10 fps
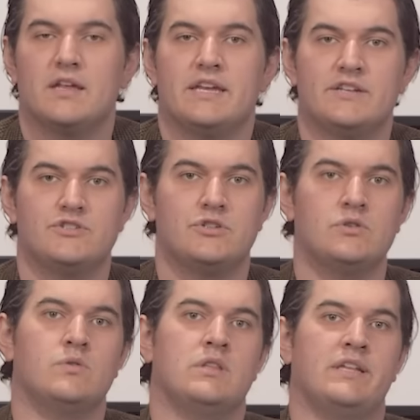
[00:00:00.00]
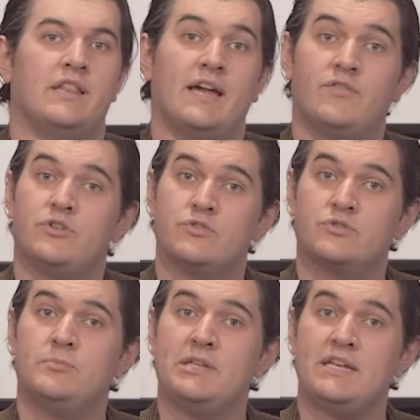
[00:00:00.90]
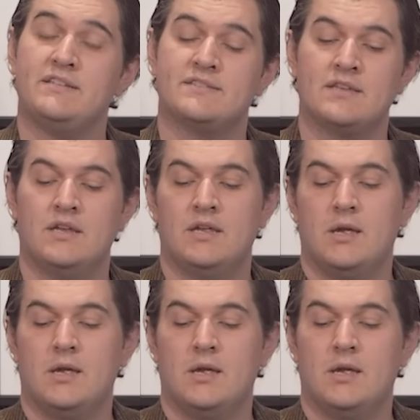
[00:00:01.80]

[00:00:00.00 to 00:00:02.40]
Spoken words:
into the live and neutral blades,